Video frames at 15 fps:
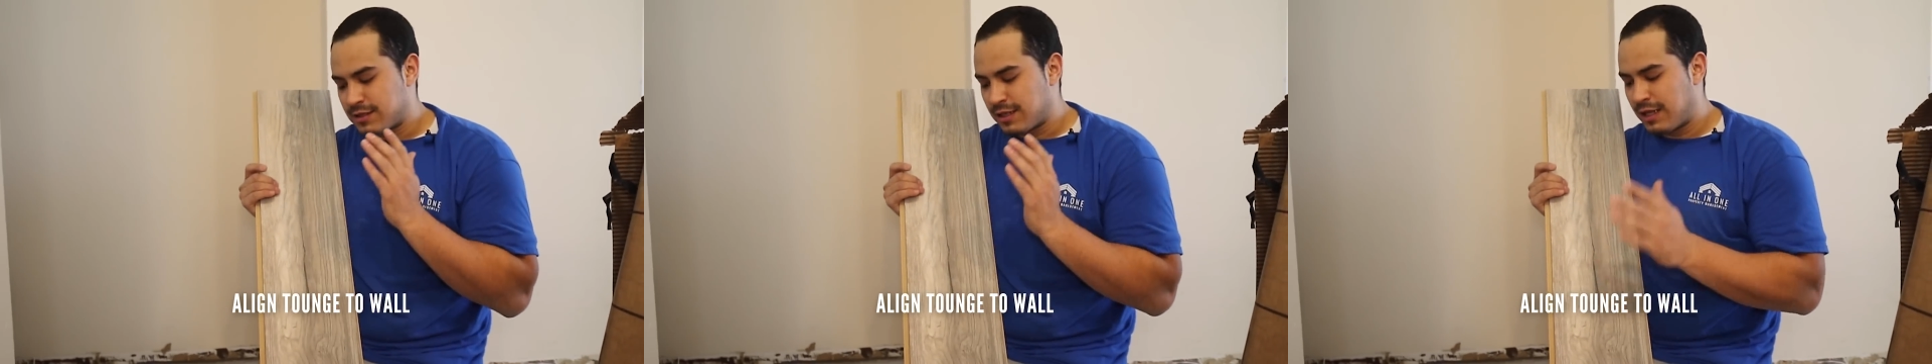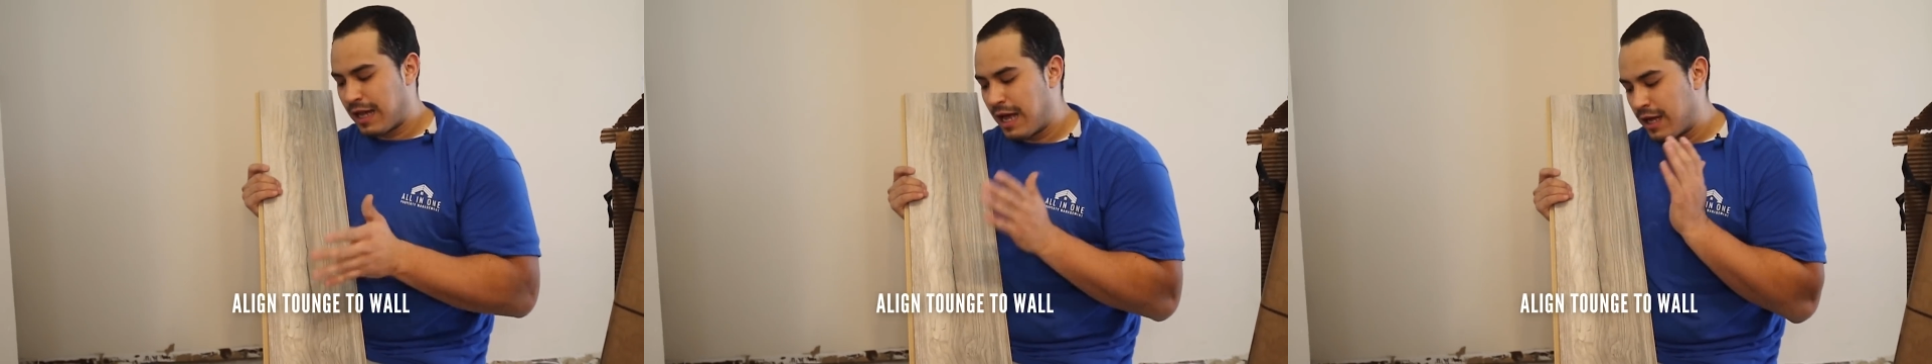
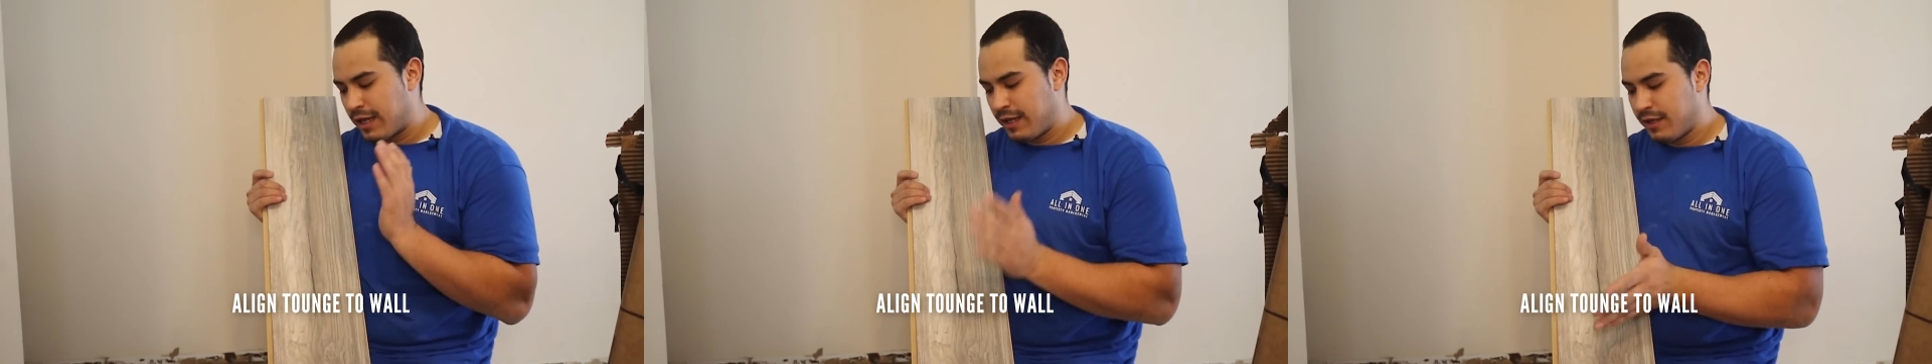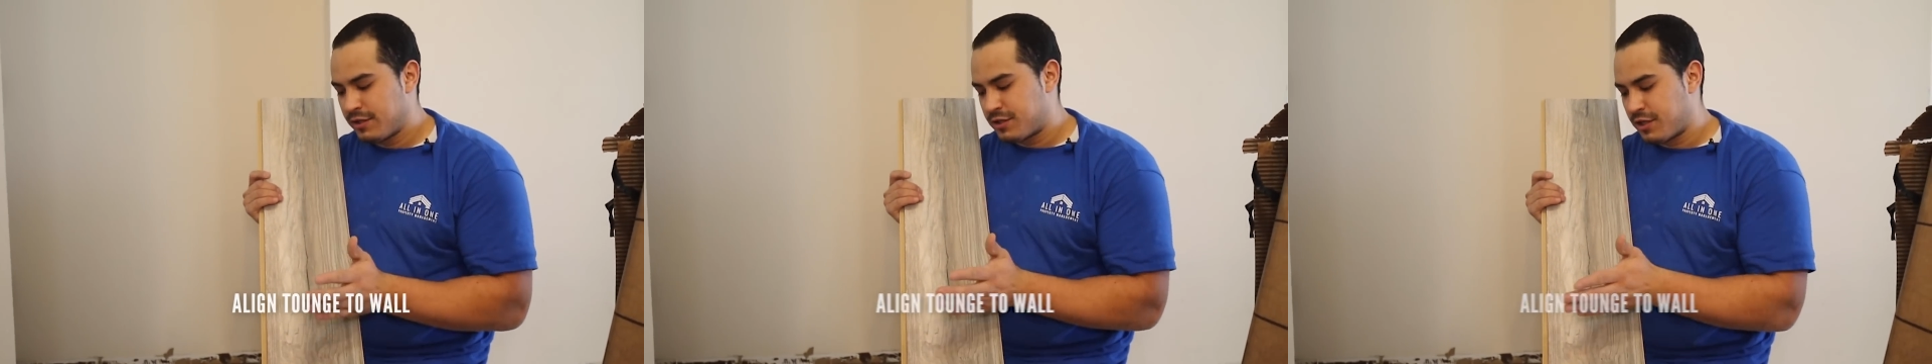it's a lot
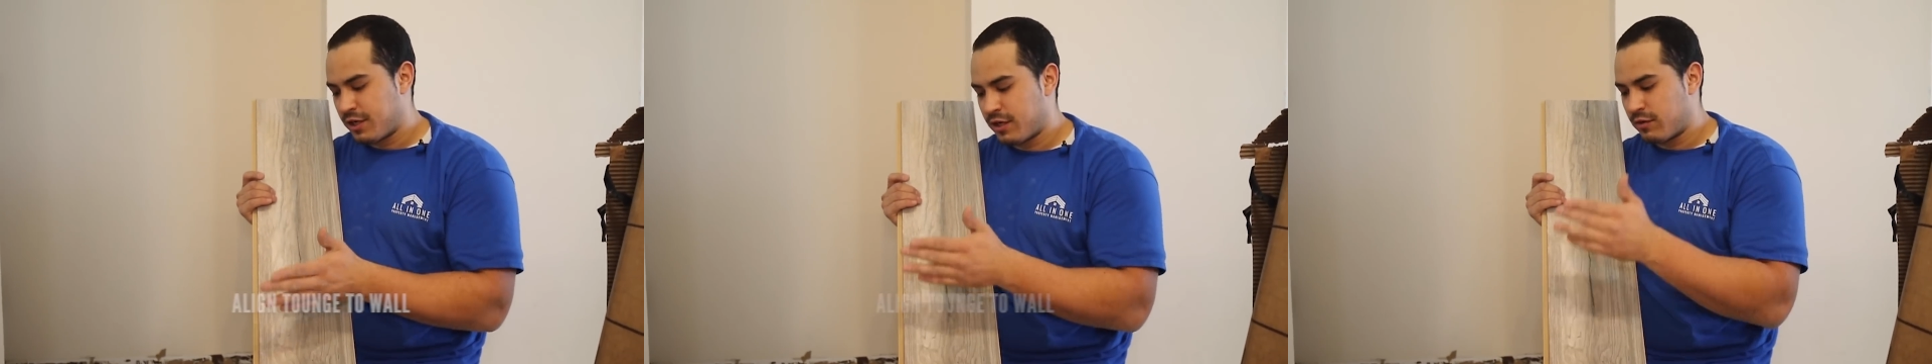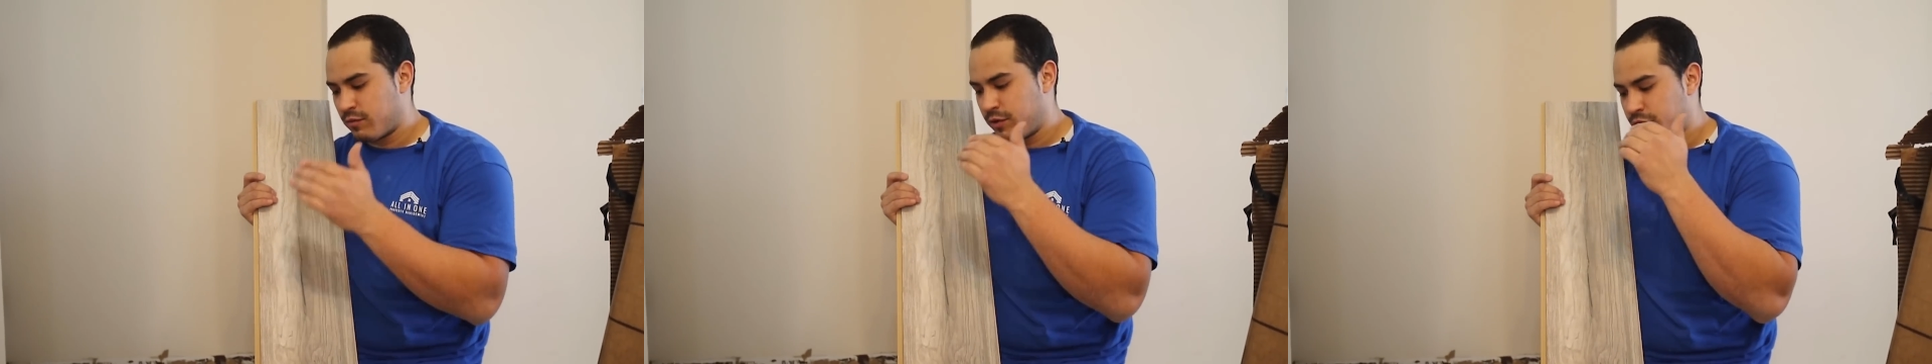easier